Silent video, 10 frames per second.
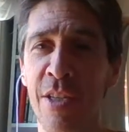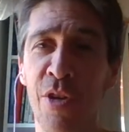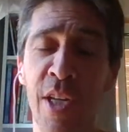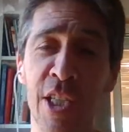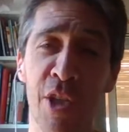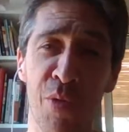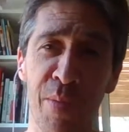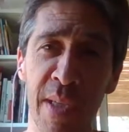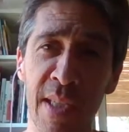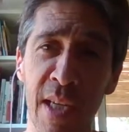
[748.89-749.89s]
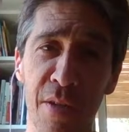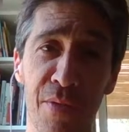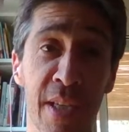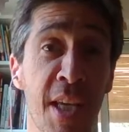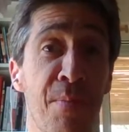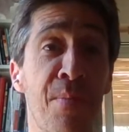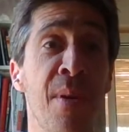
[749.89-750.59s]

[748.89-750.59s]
connection with myself. I keep